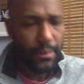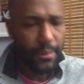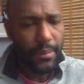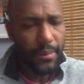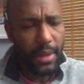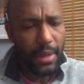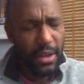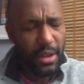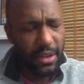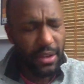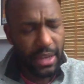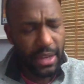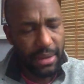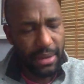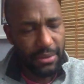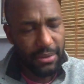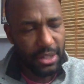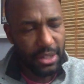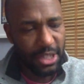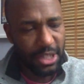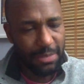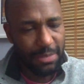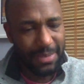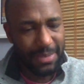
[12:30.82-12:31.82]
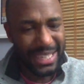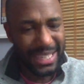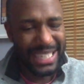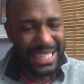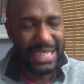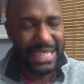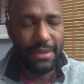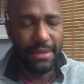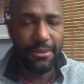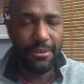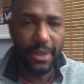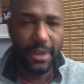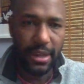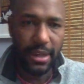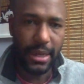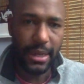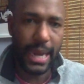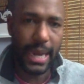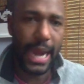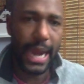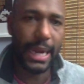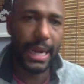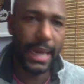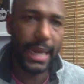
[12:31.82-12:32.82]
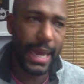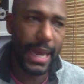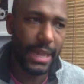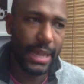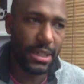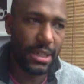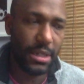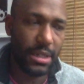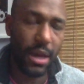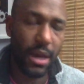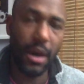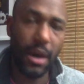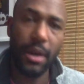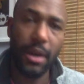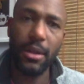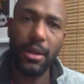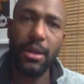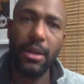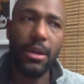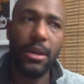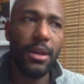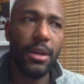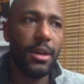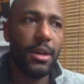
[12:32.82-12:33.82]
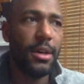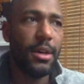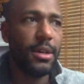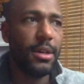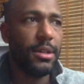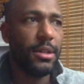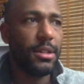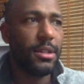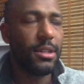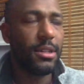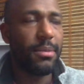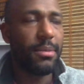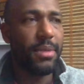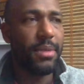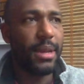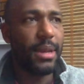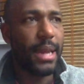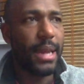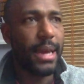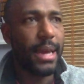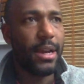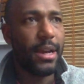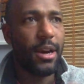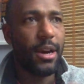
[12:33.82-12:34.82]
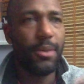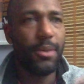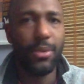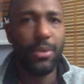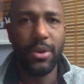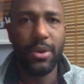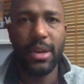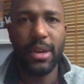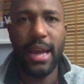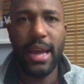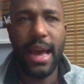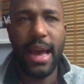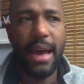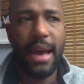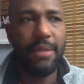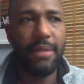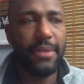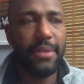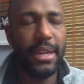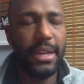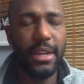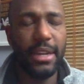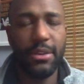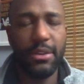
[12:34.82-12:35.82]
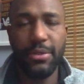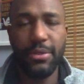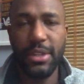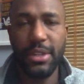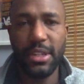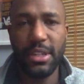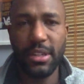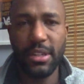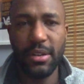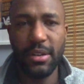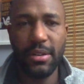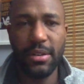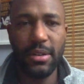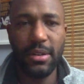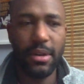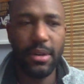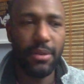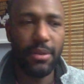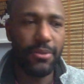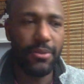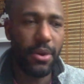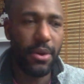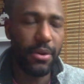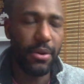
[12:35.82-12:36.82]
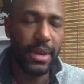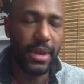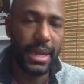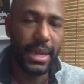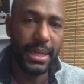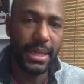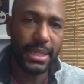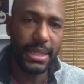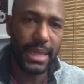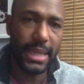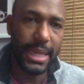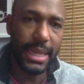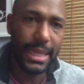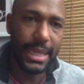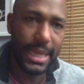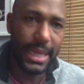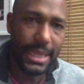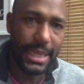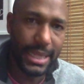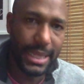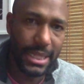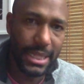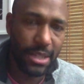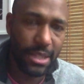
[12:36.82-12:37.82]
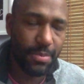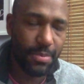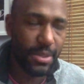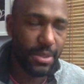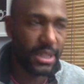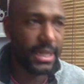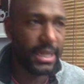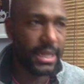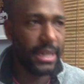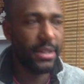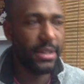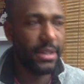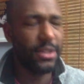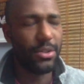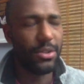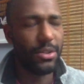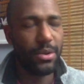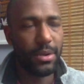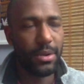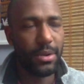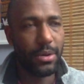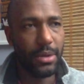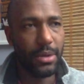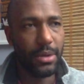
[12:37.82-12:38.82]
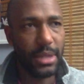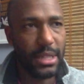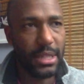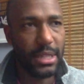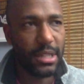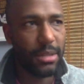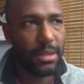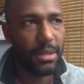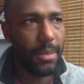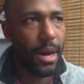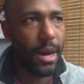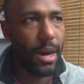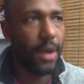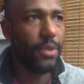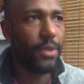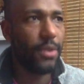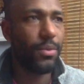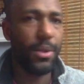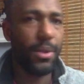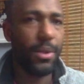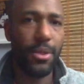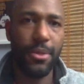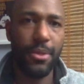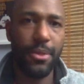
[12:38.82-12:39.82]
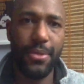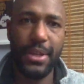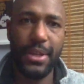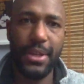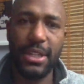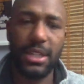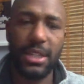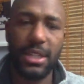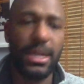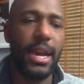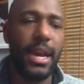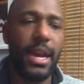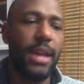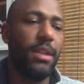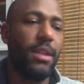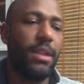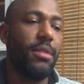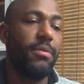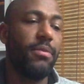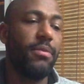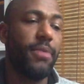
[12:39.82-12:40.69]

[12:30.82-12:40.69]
to give us specific guidelines on something like we're going to have an increase of hurricanes at this percentage or this amount with this kind of